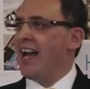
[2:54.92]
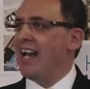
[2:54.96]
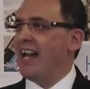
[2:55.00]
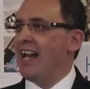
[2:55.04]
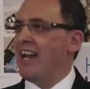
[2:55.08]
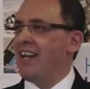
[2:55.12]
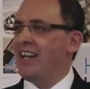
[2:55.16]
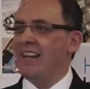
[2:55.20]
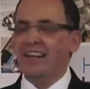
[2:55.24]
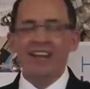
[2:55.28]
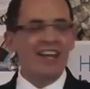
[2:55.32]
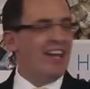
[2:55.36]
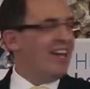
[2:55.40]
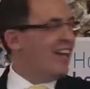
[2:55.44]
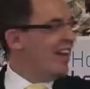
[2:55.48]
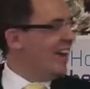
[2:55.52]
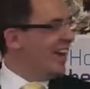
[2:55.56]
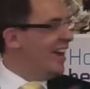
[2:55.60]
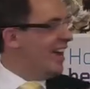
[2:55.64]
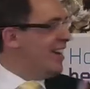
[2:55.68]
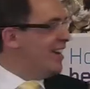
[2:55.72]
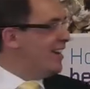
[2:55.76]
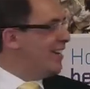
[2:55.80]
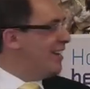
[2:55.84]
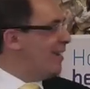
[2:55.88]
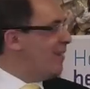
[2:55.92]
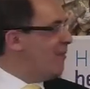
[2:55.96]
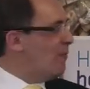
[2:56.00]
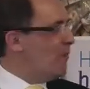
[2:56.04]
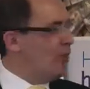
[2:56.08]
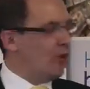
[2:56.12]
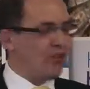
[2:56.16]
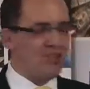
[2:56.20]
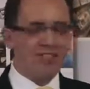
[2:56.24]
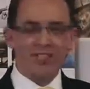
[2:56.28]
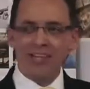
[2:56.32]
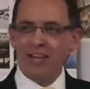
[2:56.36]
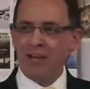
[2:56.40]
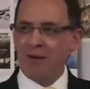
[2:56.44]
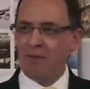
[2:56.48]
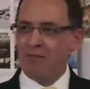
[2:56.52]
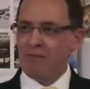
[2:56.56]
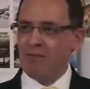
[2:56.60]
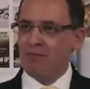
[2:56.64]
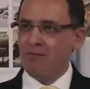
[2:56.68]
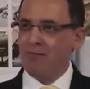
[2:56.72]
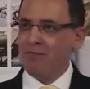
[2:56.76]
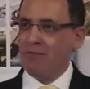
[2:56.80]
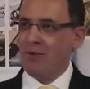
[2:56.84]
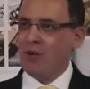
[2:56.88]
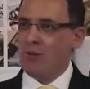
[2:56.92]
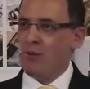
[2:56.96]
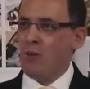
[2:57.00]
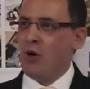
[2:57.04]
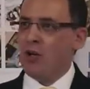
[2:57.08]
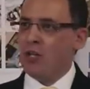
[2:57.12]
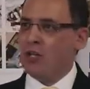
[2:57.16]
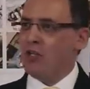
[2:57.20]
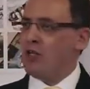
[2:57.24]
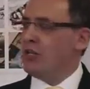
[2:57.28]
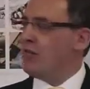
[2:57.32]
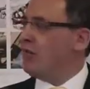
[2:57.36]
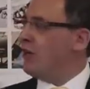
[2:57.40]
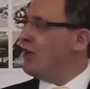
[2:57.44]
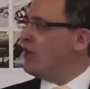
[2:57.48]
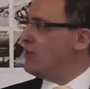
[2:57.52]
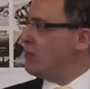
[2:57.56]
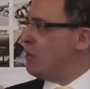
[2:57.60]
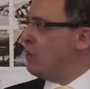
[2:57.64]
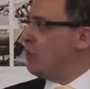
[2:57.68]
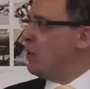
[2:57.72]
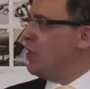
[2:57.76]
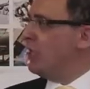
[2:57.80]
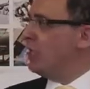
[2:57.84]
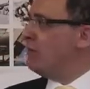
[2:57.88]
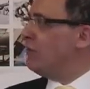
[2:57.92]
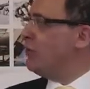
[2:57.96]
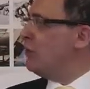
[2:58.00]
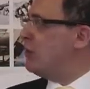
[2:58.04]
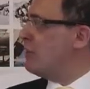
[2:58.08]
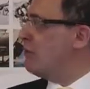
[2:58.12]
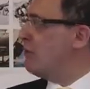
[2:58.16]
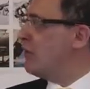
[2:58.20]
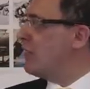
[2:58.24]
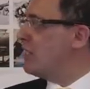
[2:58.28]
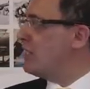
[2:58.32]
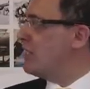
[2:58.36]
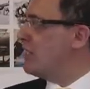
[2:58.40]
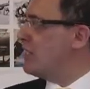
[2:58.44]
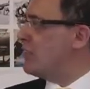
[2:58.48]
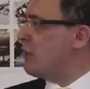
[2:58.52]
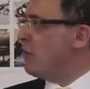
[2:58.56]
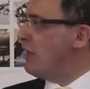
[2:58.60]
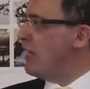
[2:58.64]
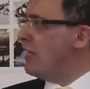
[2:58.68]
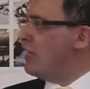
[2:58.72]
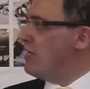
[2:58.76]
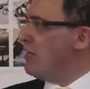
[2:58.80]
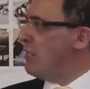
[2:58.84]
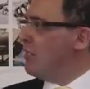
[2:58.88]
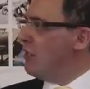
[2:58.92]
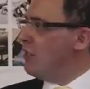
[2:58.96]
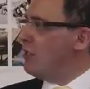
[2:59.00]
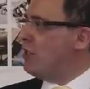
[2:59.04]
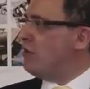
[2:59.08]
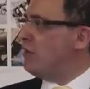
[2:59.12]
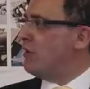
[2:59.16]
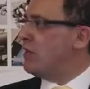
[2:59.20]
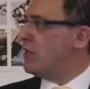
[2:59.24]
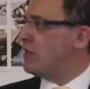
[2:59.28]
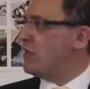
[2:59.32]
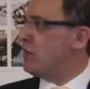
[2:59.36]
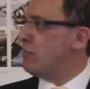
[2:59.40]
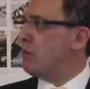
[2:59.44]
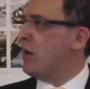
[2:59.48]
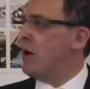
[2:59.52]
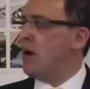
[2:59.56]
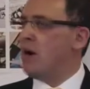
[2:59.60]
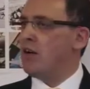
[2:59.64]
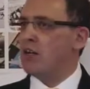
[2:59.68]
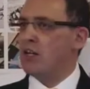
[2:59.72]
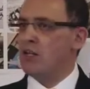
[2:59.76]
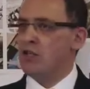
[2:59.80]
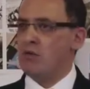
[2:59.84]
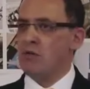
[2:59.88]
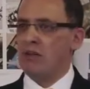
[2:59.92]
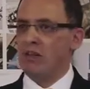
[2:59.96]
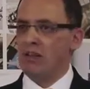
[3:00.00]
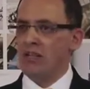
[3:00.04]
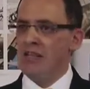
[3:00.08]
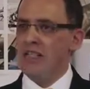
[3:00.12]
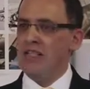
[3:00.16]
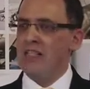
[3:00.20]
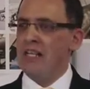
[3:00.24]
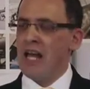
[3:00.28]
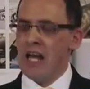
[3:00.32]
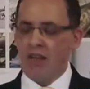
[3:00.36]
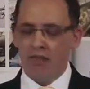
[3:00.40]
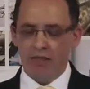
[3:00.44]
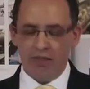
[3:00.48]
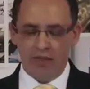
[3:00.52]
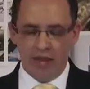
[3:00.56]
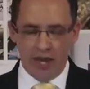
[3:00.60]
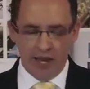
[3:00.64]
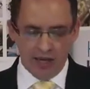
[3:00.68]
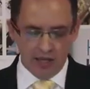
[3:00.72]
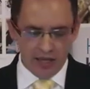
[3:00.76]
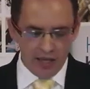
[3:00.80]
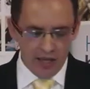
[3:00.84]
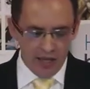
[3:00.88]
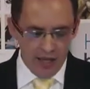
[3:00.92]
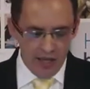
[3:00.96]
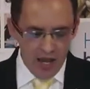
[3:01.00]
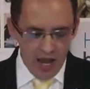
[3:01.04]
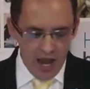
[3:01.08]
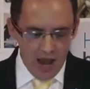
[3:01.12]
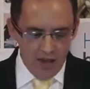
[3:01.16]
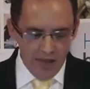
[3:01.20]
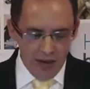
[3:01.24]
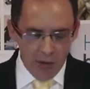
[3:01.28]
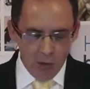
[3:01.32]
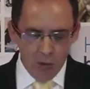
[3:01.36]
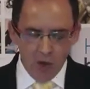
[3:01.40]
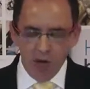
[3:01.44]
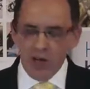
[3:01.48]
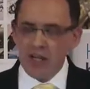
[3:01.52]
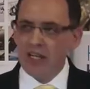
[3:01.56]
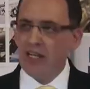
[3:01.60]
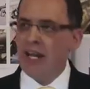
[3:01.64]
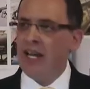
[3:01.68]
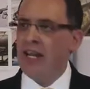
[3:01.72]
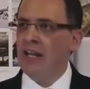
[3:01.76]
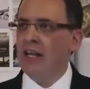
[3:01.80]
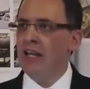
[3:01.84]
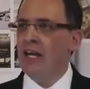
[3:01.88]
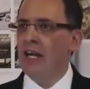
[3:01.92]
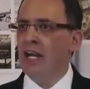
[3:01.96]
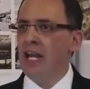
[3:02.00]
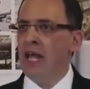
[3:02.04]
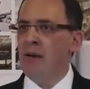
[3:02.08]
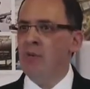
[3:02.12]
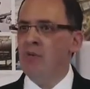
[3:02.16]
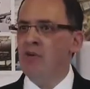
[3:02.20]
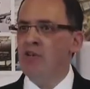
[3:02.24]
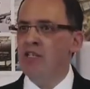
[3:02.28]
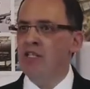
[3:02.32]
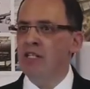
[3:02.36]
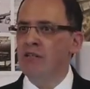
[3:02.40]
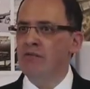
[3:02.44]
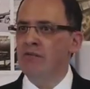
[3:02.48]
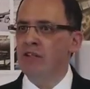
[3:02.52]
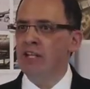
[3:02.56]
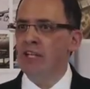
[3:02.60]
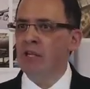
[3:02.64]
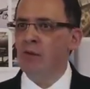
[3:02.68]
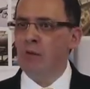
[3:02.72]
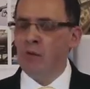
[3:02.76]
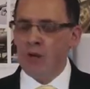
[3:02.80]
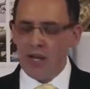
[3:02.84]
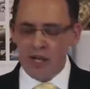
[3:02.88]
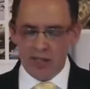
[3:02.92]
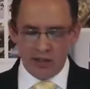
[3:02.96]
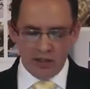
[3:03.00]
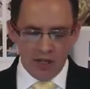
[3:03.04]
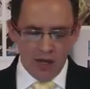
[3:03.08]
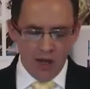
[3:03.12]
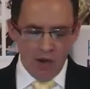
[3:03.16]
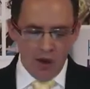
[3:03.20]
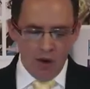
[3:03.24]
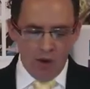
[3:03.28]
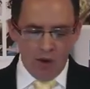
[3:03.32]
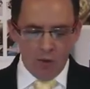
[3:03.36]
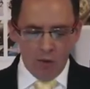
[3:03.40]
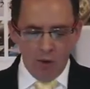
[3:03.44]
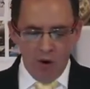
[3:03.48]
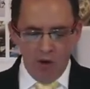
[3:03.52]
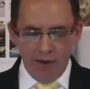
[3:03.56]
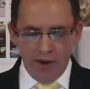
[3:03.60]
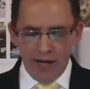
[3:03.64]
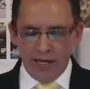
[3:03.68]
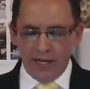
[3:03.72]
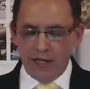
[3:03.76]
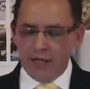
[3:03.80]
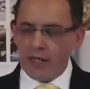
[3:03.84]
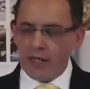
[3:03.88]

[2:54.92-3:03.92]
in what the world of university. So getting a university partner to understand that, and then working collaboratively with Warwick,